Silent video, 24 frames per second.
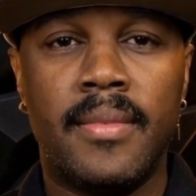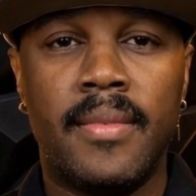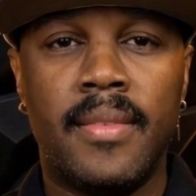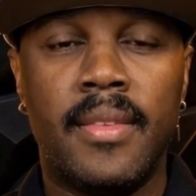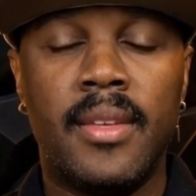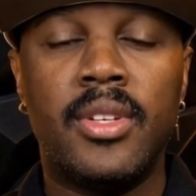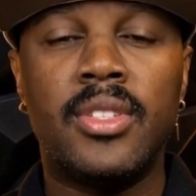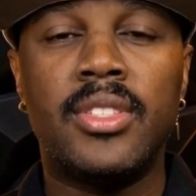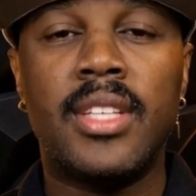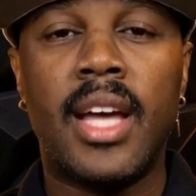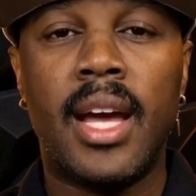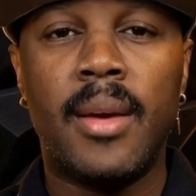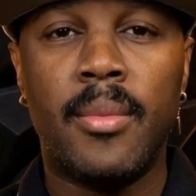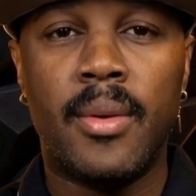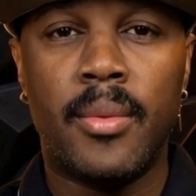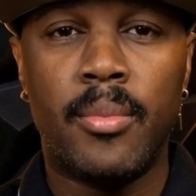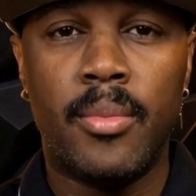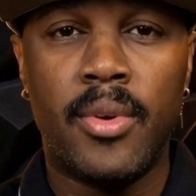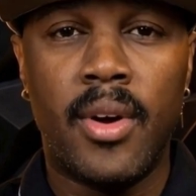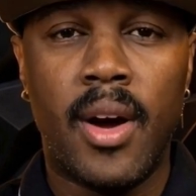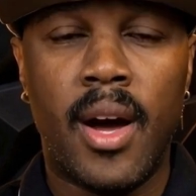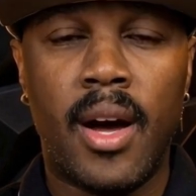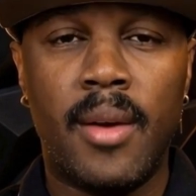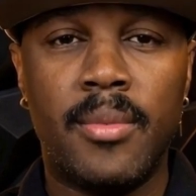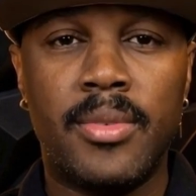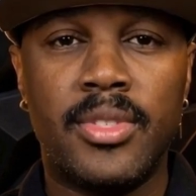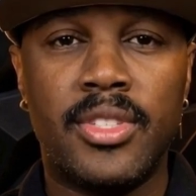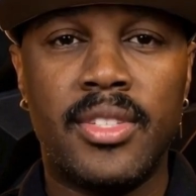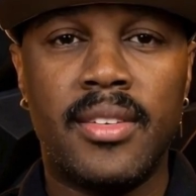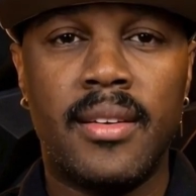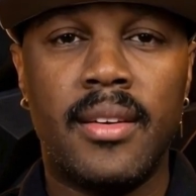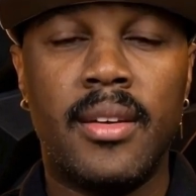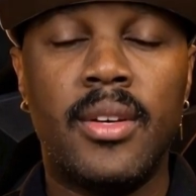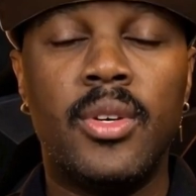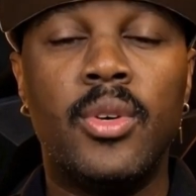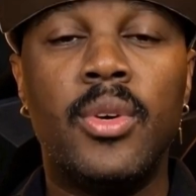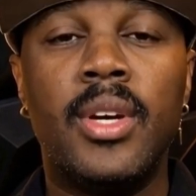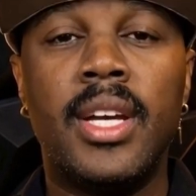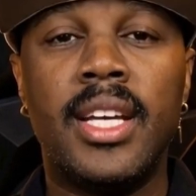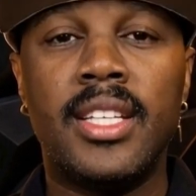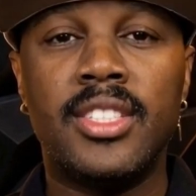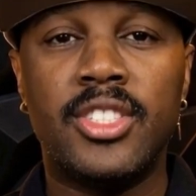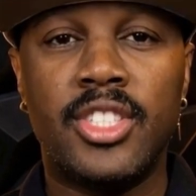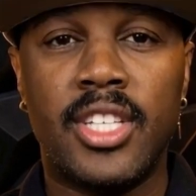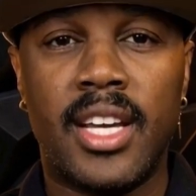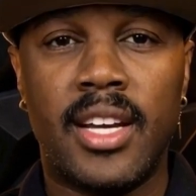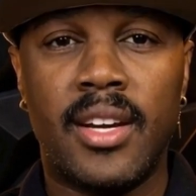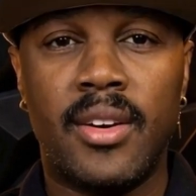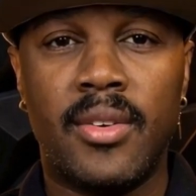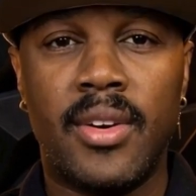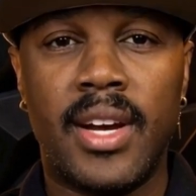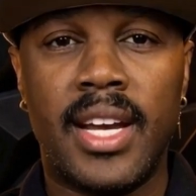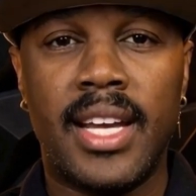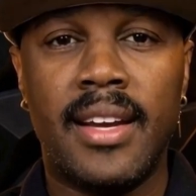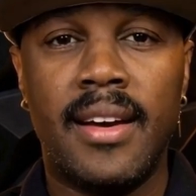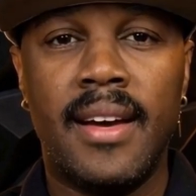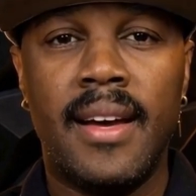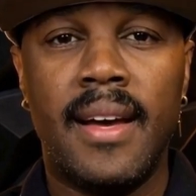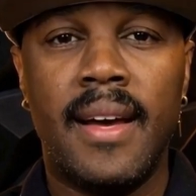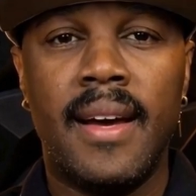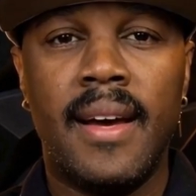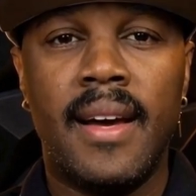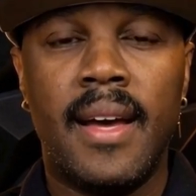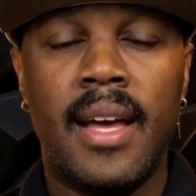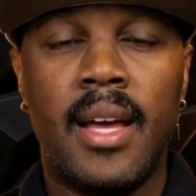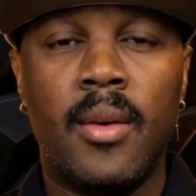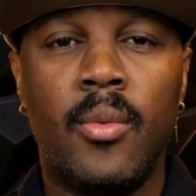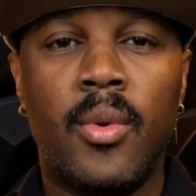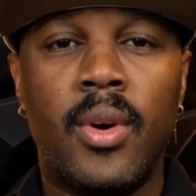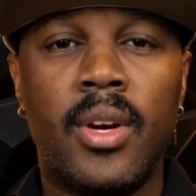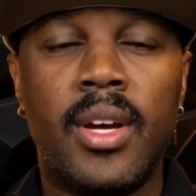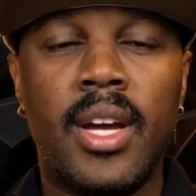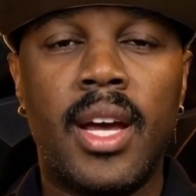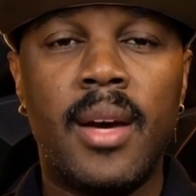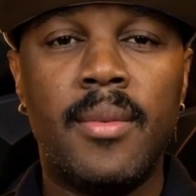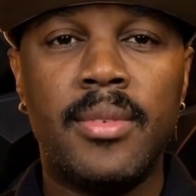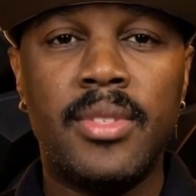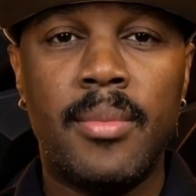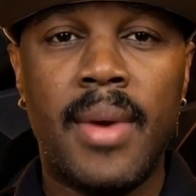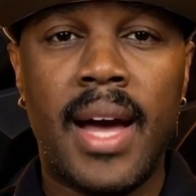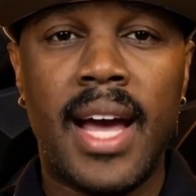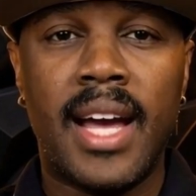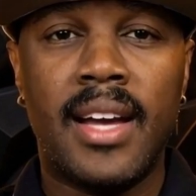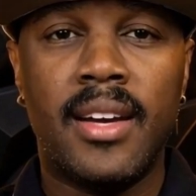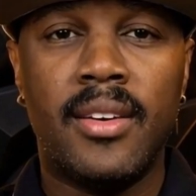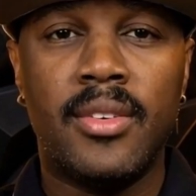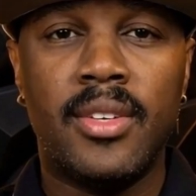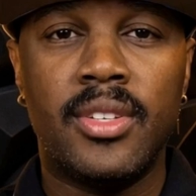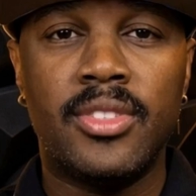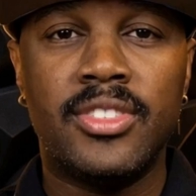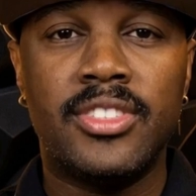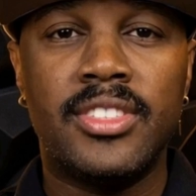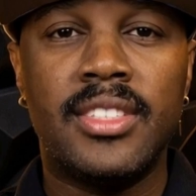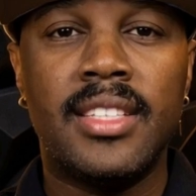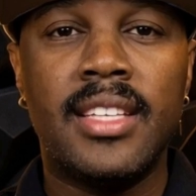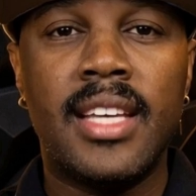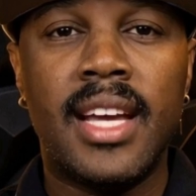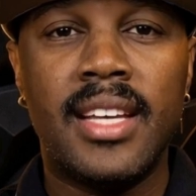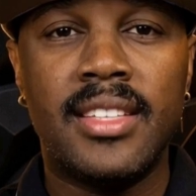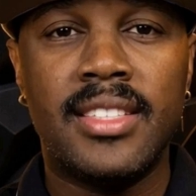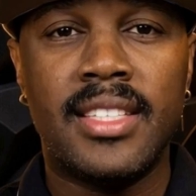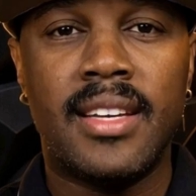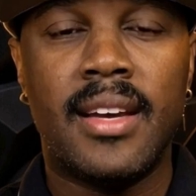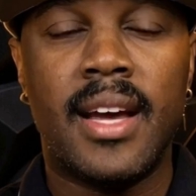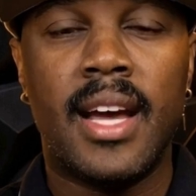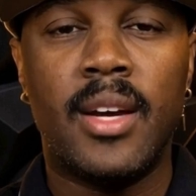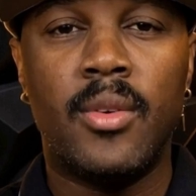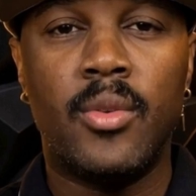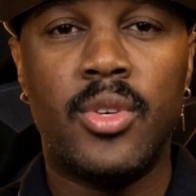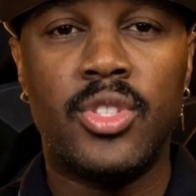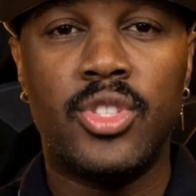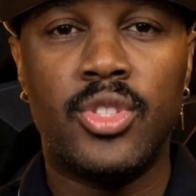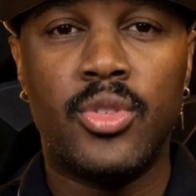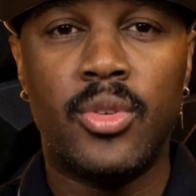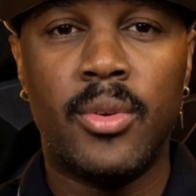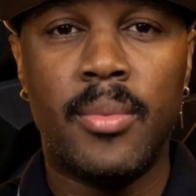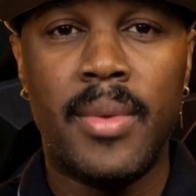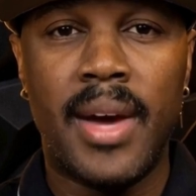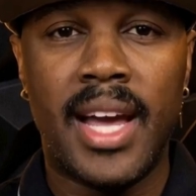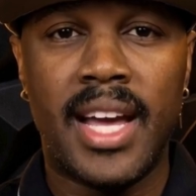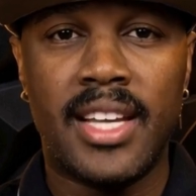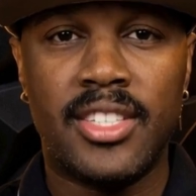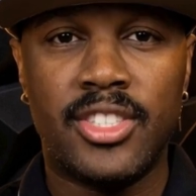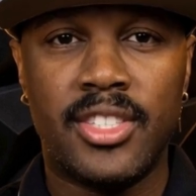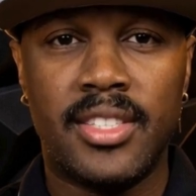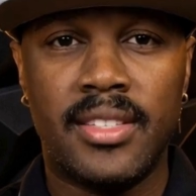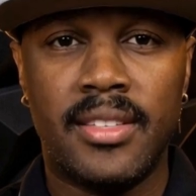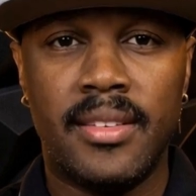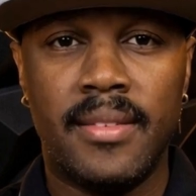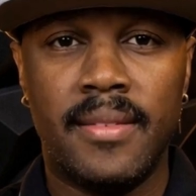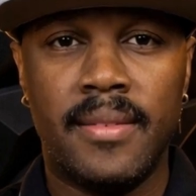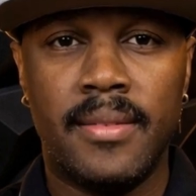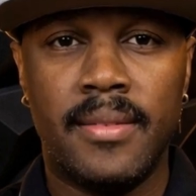You type a prompt, you hit generate, and what comes back looks nothing like what you imagined.